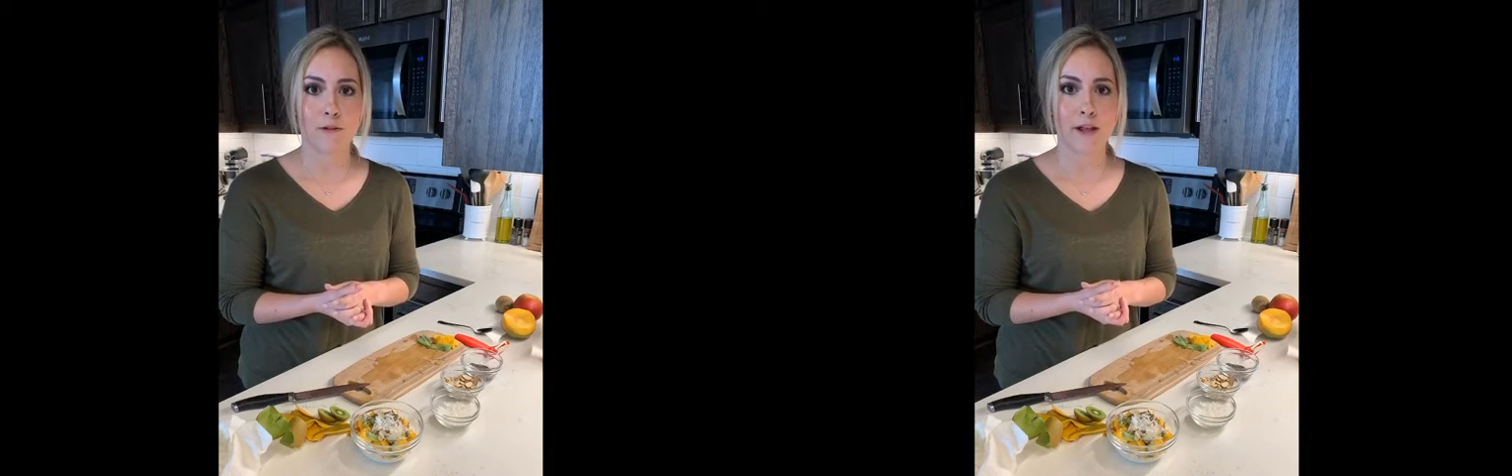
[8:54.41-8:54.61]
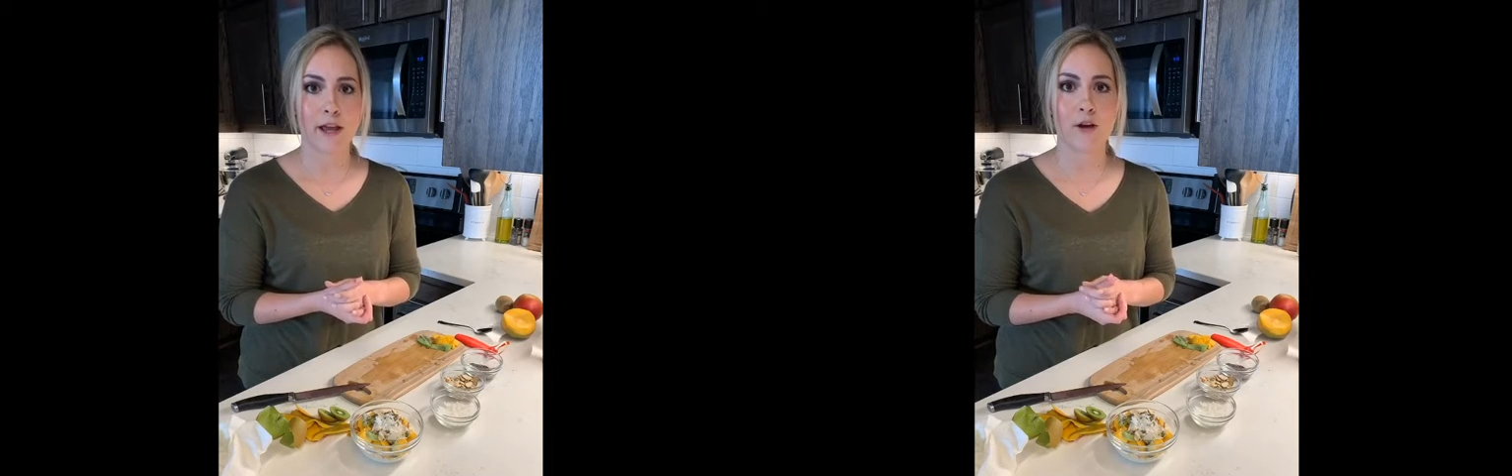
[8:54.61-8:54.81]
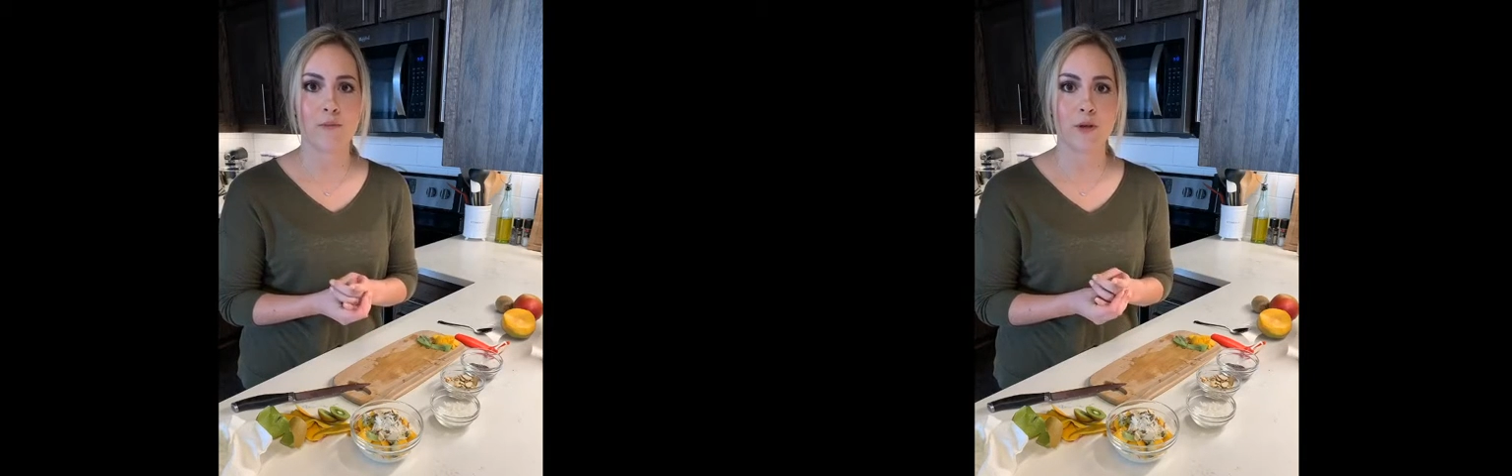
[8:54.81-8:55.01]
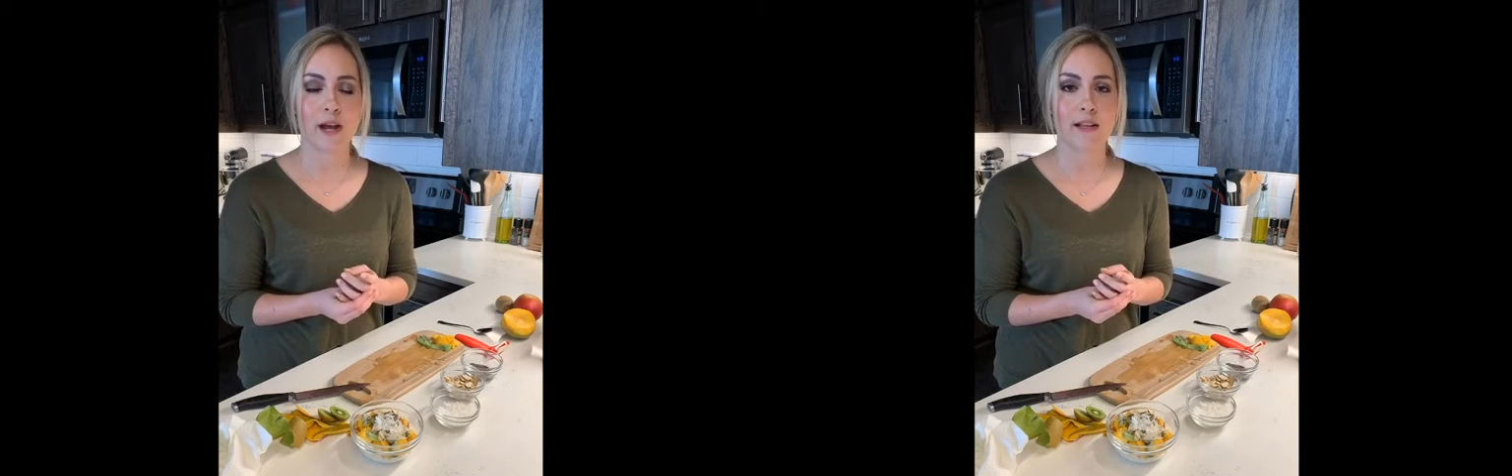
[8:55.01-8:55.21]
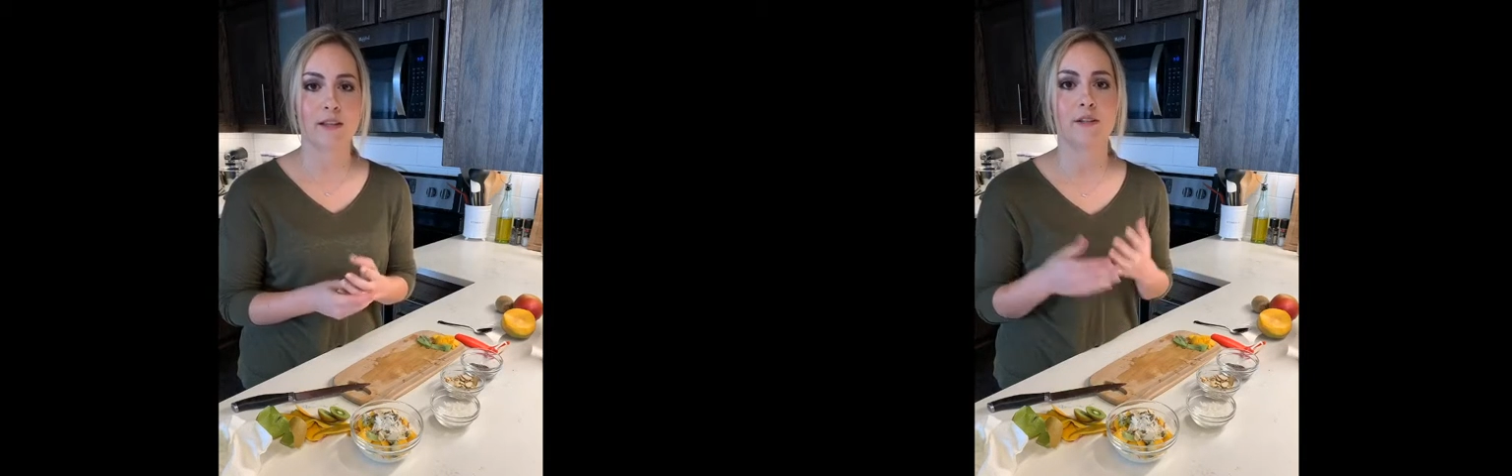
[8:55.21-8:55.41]
I hope you
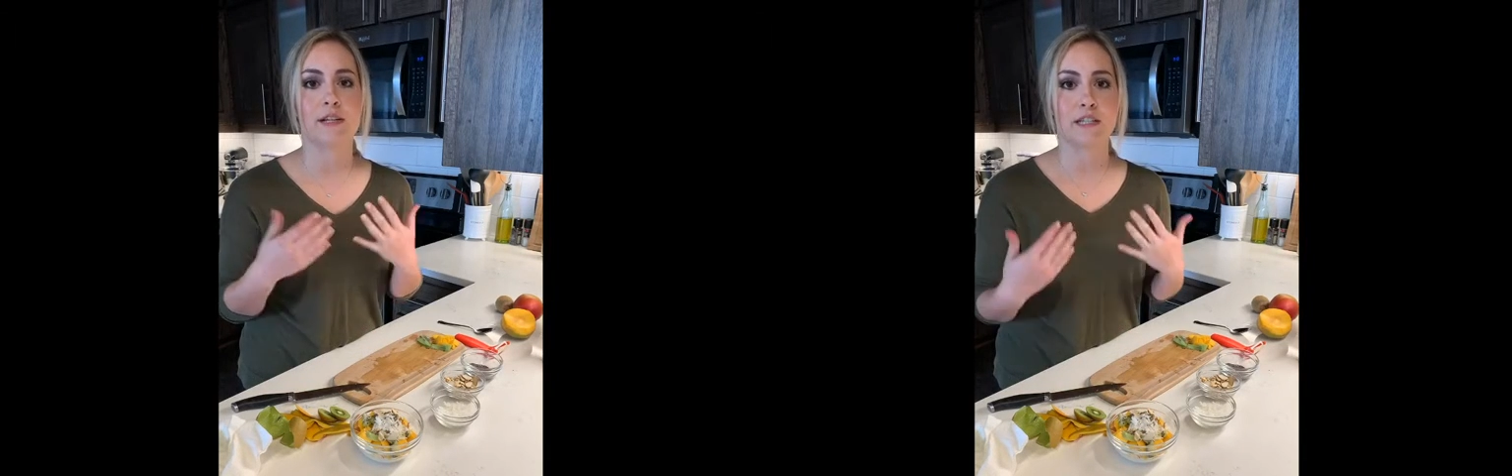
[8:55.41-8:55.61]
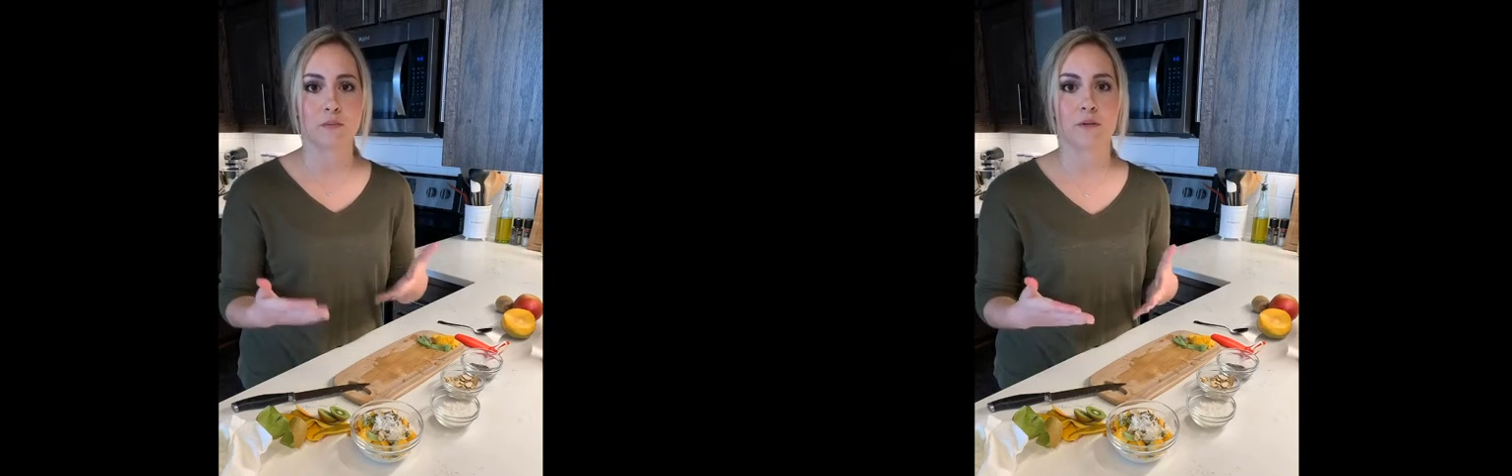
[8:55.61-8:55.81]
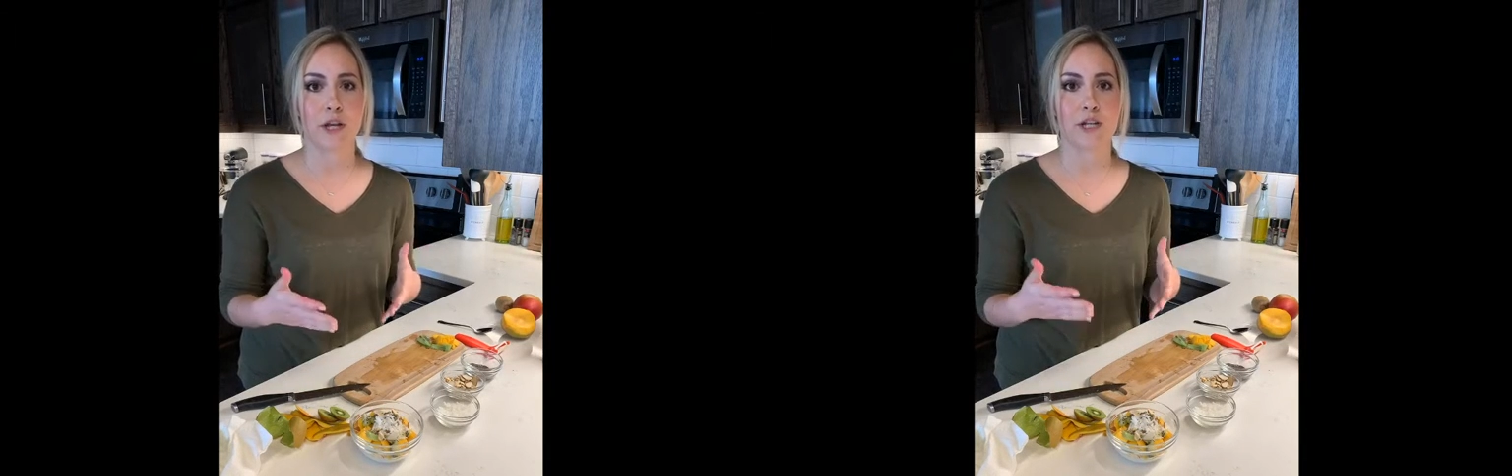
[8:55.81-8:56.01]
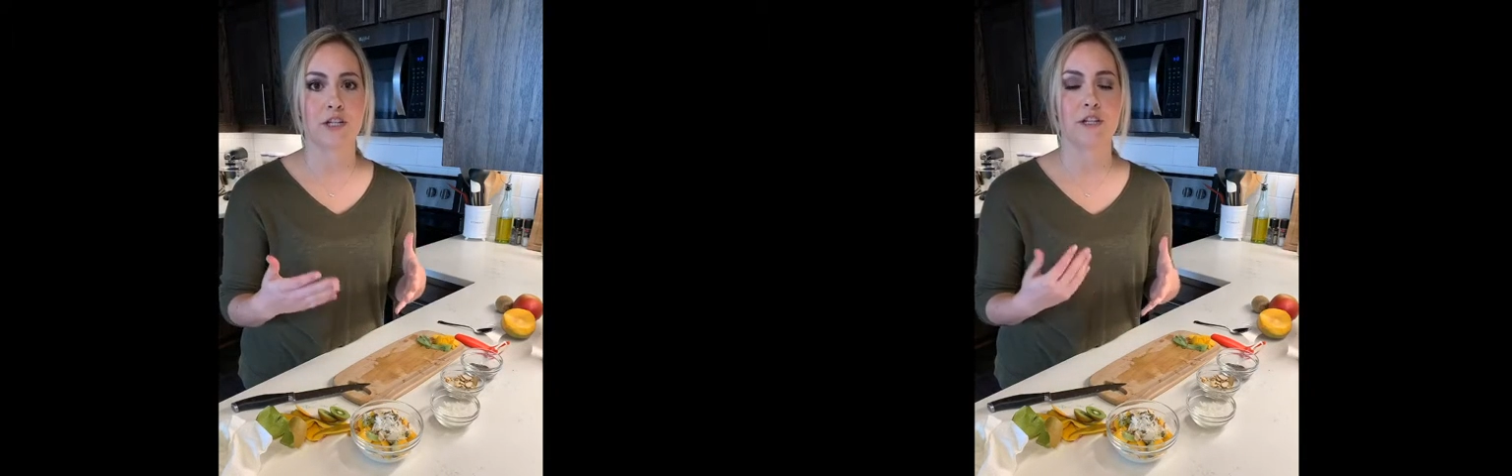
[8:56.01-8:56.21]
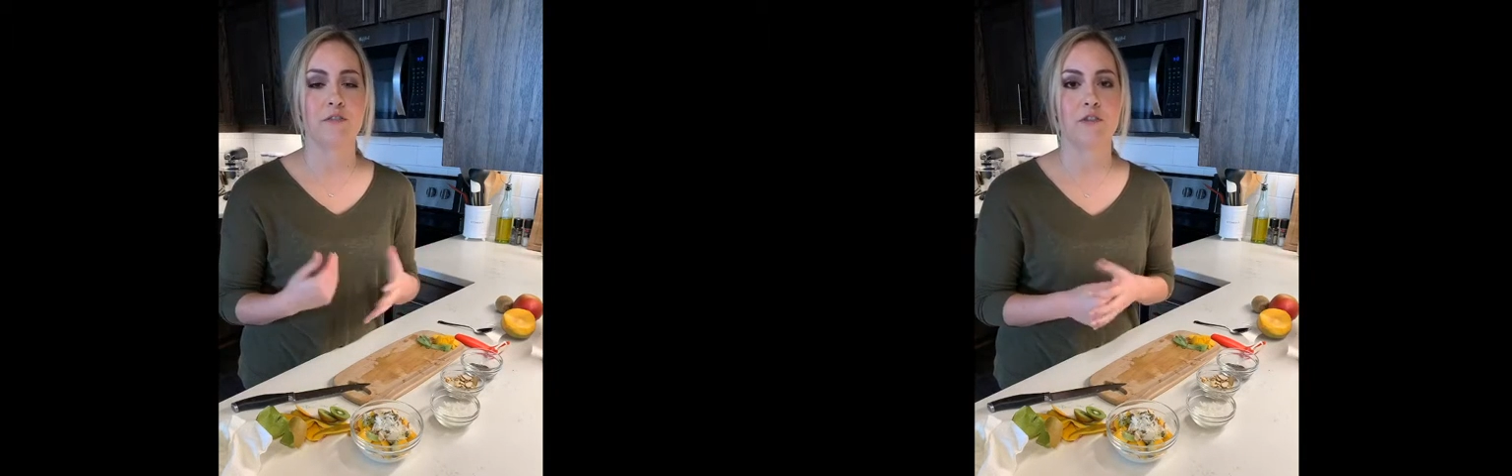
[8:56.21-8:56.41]
got a little
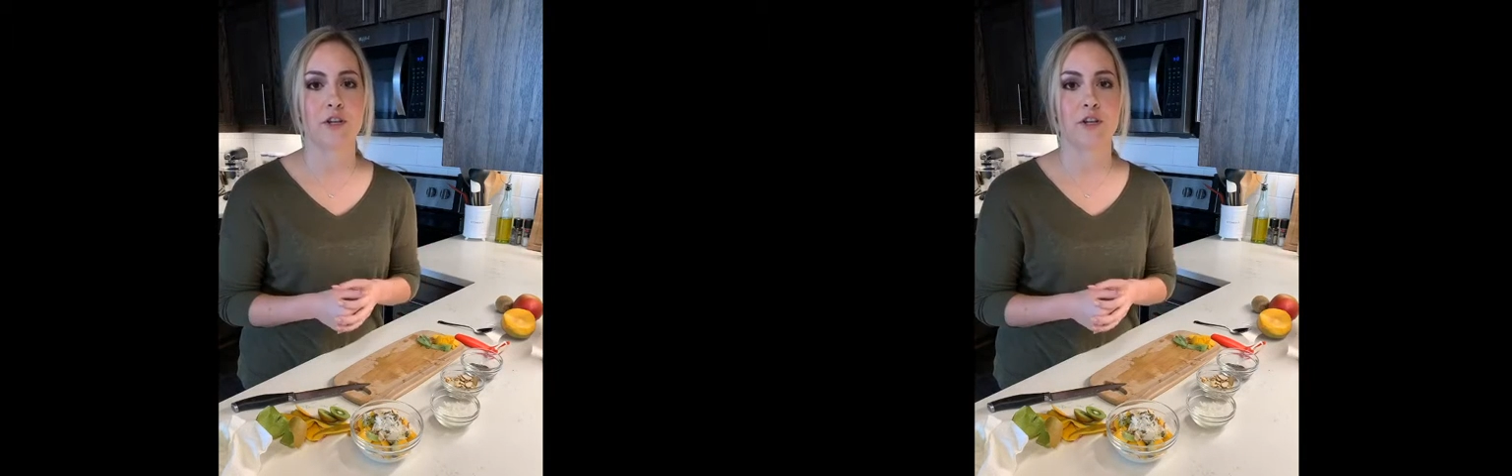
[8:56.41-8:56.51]
inspiration for